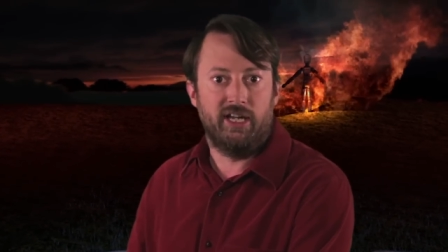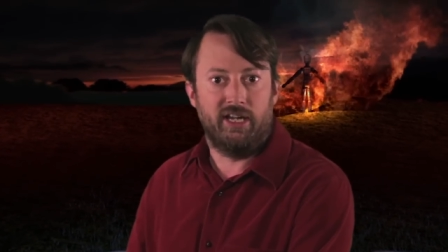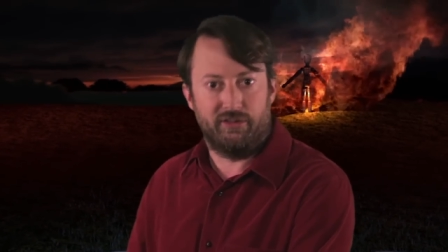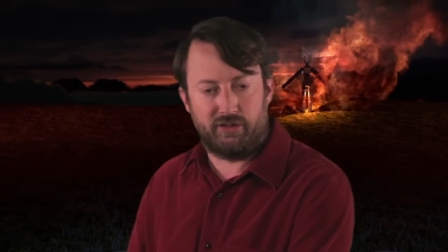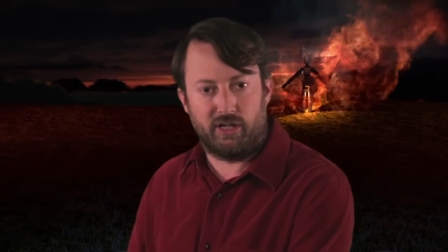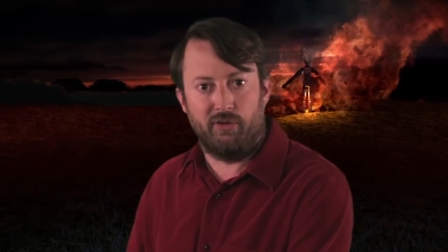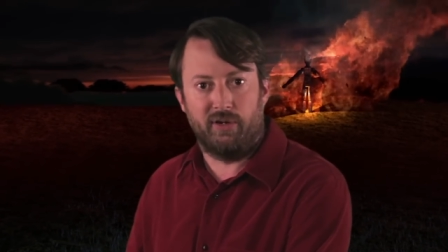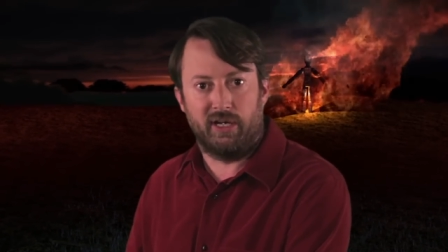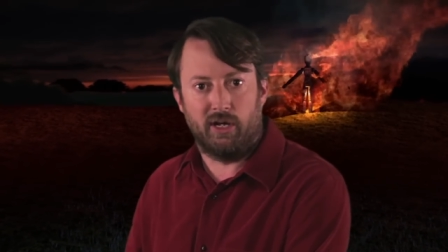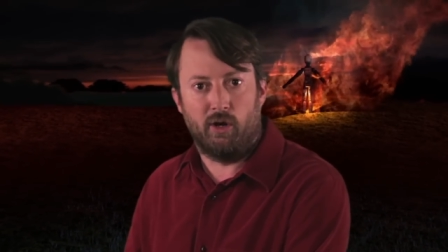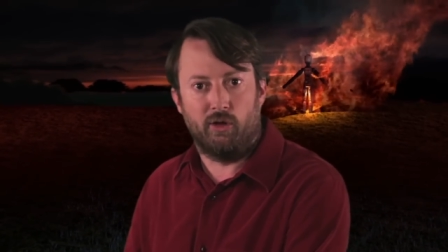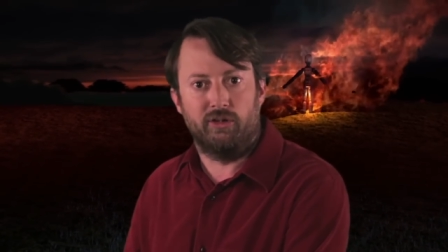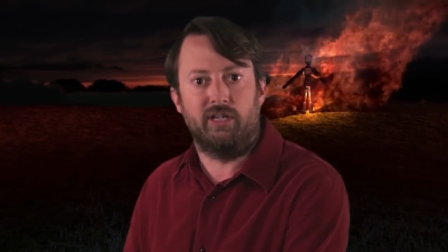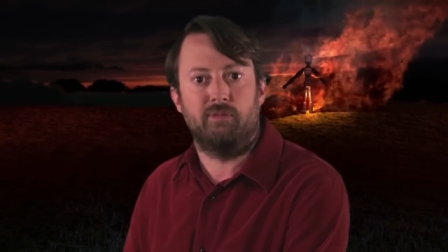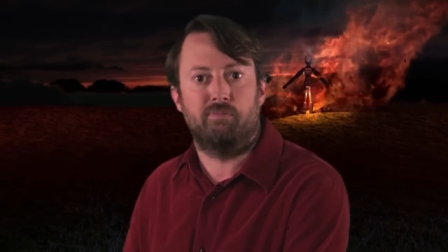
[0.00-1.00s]
is going
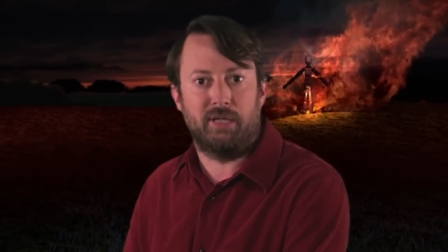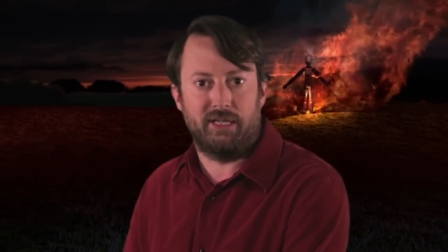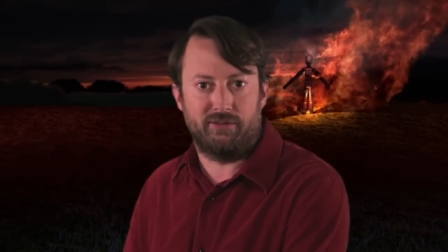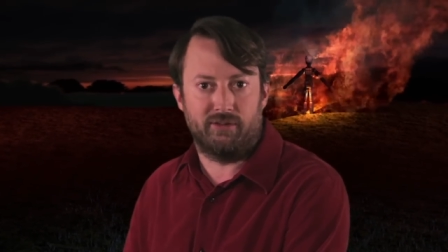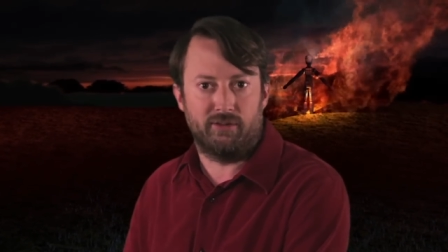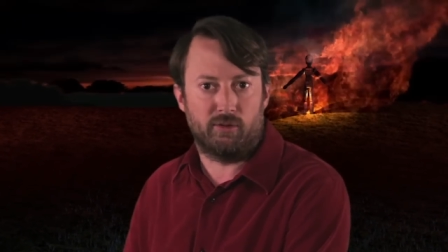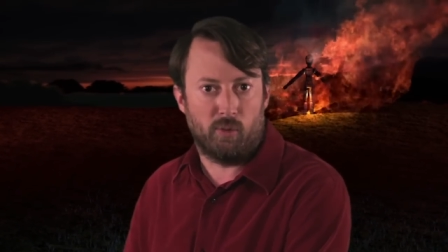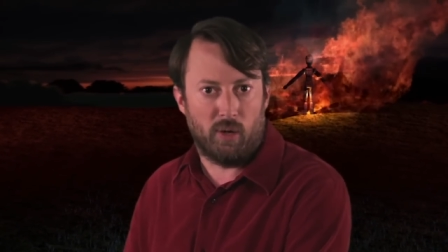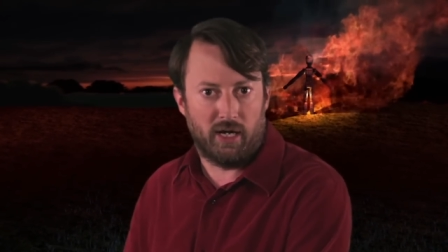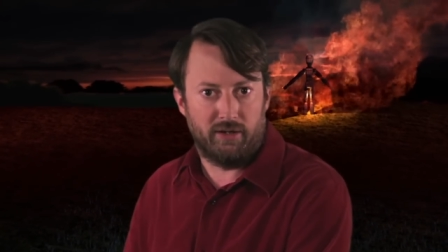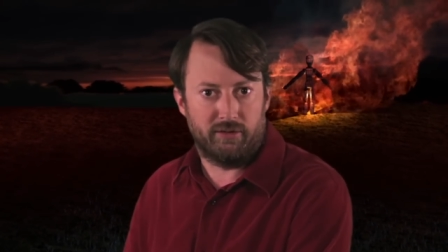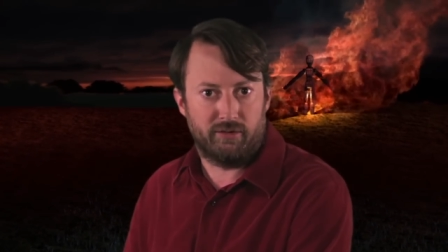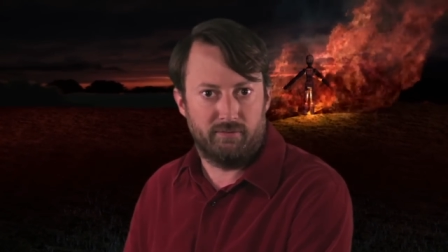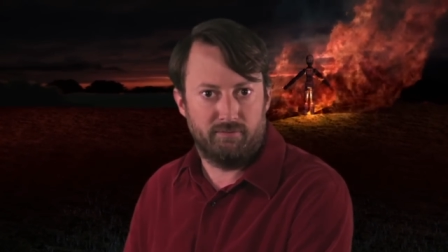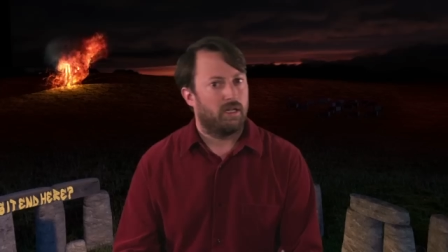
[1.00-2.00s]
on in peace and
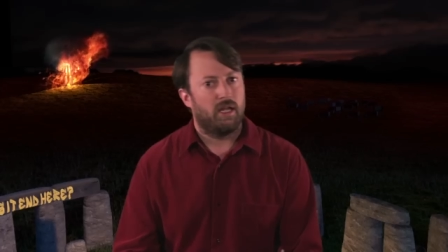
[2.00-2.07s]
quiet